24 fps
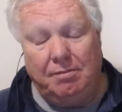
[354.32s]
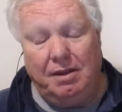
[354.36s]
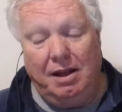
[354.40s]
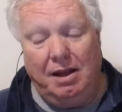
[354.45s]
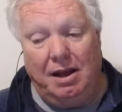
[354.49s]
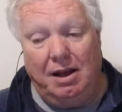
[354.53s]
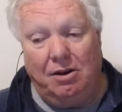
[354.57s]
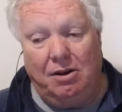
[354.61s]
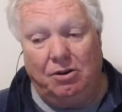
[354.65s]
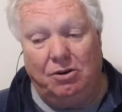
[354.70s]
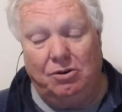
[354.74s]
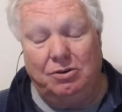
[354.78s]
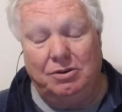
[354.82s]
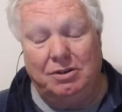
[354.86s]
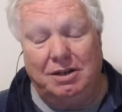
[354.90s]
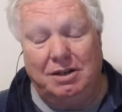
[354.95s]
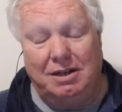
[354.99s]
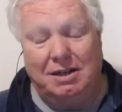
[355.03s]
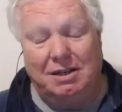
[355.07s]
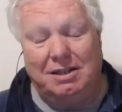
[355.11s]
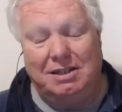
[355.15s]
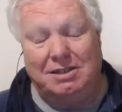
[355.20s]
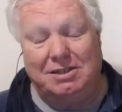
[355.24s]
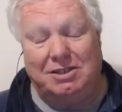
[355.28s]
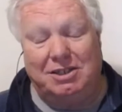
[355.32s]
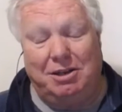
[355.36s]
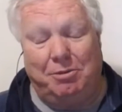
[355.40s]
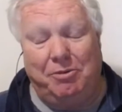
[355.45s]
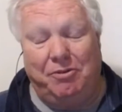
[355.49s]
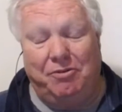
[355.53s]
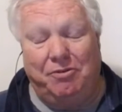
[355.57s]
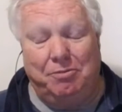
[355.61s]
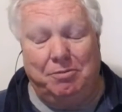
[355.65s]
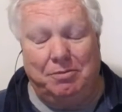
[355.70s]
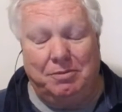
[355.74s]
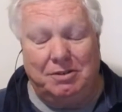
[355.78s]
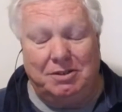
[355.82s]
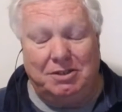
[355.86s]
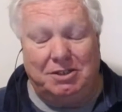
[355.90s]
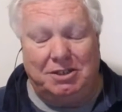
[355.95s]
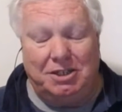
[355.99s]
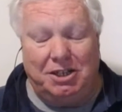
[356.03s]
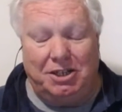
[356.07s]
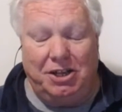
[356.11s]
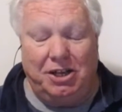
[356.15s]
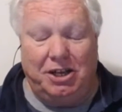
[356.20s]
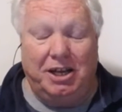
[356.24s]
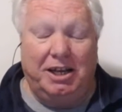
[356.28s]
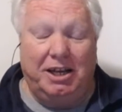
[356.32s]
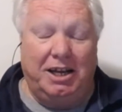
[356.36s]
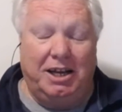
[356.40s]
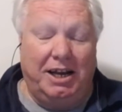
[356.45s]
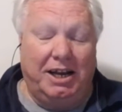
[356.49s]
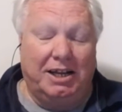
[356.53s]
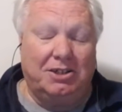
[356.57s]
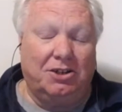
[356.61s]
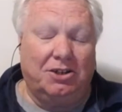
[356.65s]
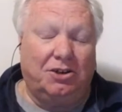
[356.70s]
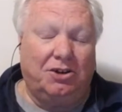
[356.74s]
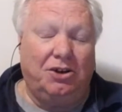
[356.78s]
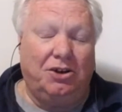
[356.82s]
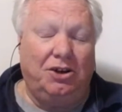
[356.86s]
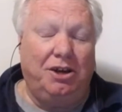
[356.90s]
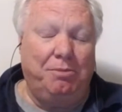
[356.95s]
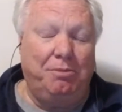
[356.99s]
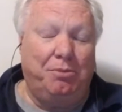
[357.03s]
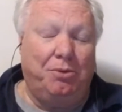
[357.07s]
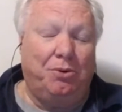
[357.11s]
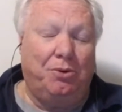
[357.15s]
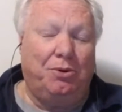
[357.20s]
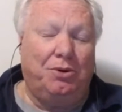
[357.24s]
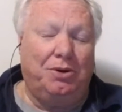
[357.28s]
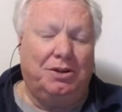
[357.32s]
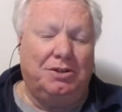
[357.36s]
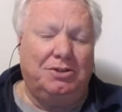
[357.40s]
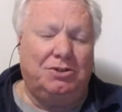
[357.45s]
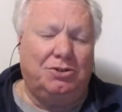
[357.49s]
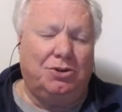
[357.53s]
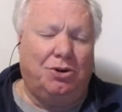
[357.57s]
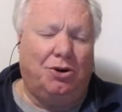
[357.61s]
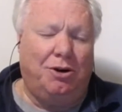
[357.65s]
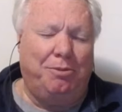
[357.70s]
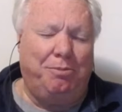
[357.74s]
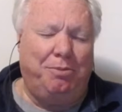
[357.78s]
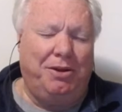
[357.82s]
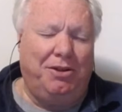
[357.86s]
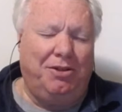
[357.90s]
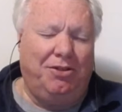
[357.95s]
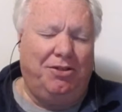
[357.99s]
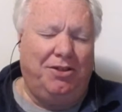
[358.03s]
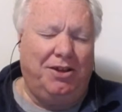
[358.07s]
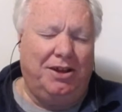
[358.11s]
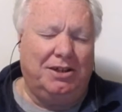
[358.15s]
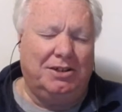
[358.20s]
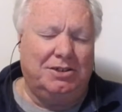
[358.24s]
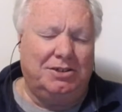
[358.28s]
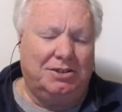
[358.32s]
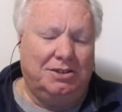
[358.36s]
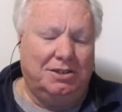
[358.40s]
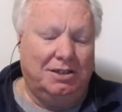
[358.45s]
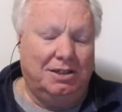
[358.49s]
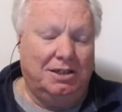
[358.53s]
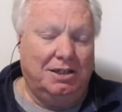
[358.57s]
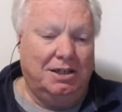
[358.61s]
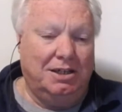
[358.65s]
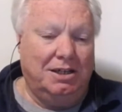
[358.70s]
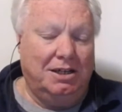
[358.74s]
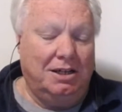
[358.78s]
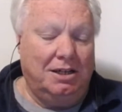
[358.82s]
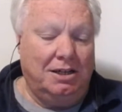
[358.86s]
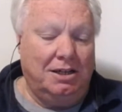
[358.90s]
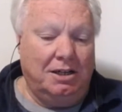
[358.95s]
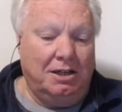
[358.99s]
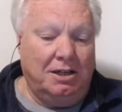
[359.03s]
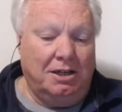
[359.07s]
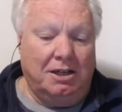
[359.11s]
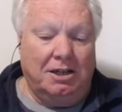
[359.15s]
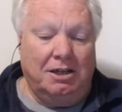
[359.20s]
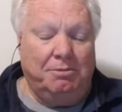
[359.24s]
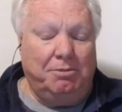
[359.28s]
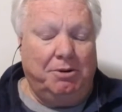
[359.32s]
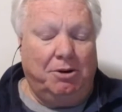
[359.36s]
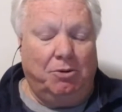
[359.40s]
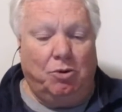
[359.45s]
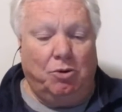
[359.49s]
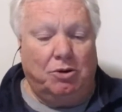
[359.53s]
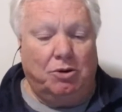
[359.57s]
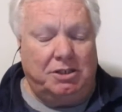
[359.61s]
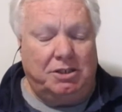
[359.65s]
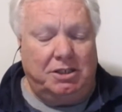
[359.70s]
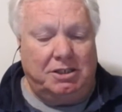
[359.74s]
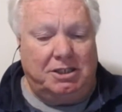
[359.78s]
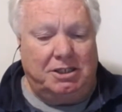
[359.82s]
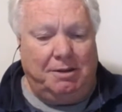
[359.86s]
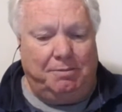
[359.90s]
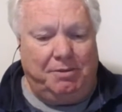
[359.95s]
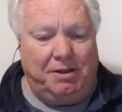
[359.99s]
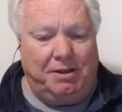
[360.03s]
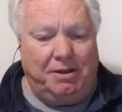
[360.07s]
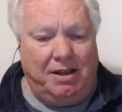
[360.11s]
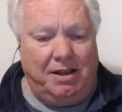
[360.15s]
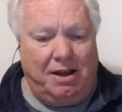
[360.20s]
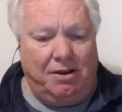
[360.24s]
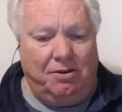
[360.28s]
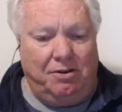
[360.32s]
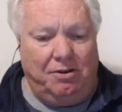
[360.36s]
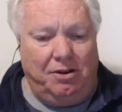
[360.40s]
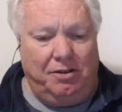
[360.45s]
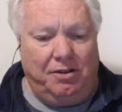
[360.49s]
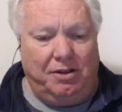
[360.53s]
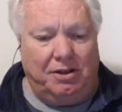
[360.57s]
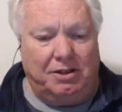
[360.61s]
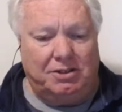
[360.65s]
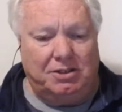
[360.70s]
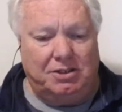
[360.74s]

And I couldn't. There's some of them said you could connect a keyboard and type in things, but it wasn't accepting that either.